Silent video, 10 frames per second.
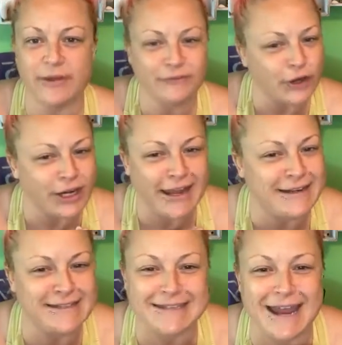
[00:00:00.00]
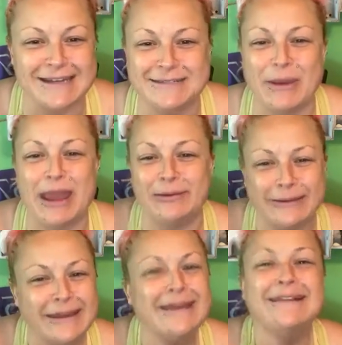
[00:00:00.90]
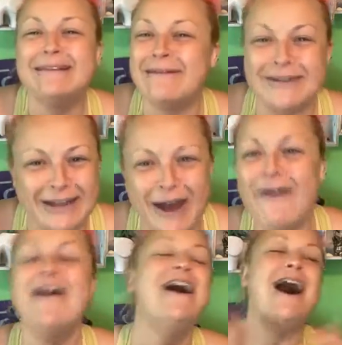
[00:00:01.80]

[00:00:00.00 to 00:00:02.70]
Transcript: If you're an 80s, 90s baby, let me know.